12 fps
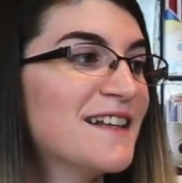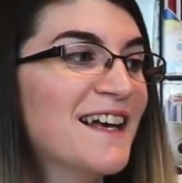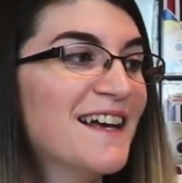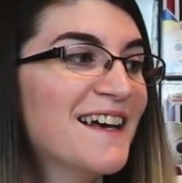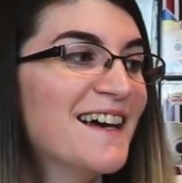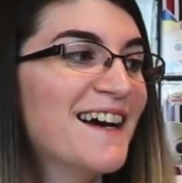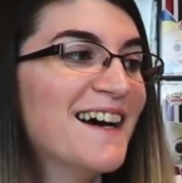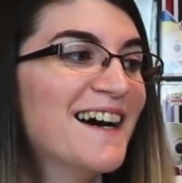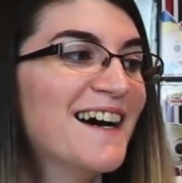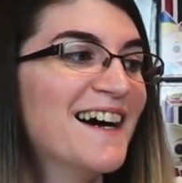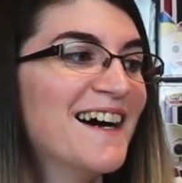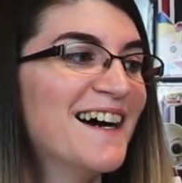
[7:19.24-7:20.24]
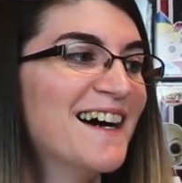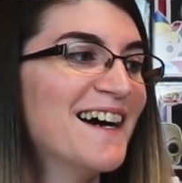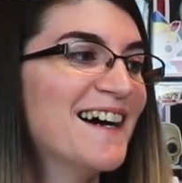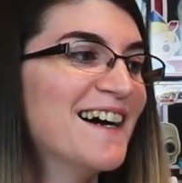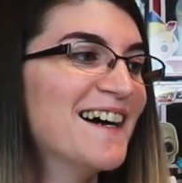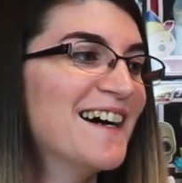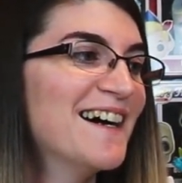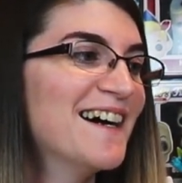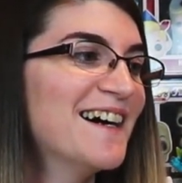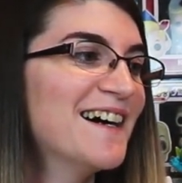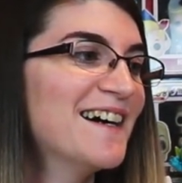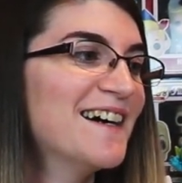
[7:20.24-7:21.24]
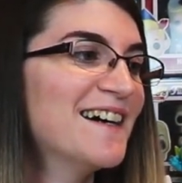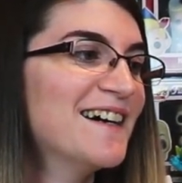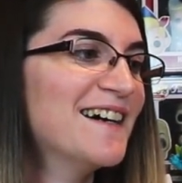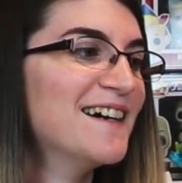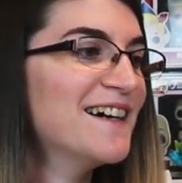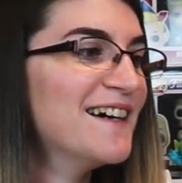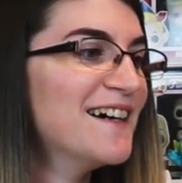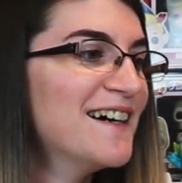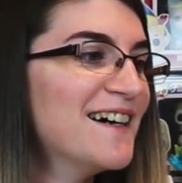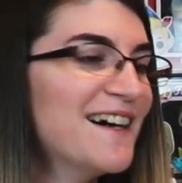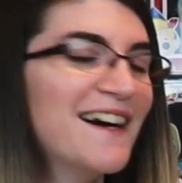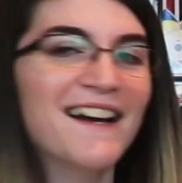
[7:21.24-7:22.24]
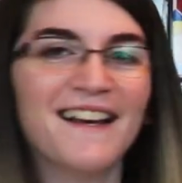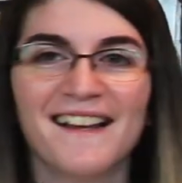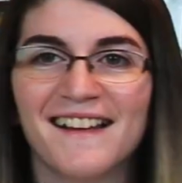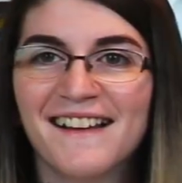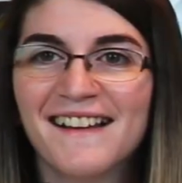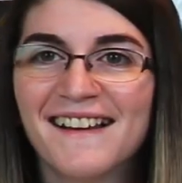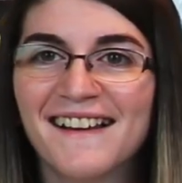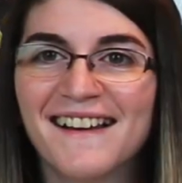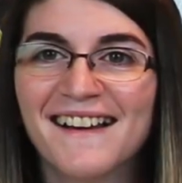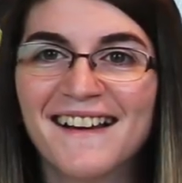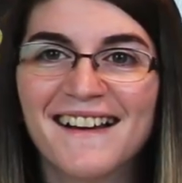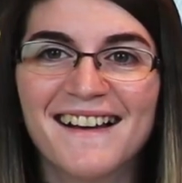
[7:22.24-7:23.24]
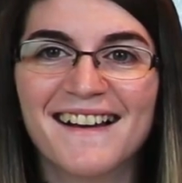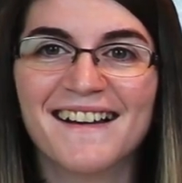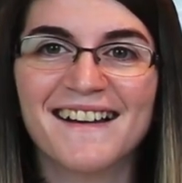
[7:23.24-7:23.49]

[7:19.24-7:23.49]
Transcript: No words are spoken by the person on screen.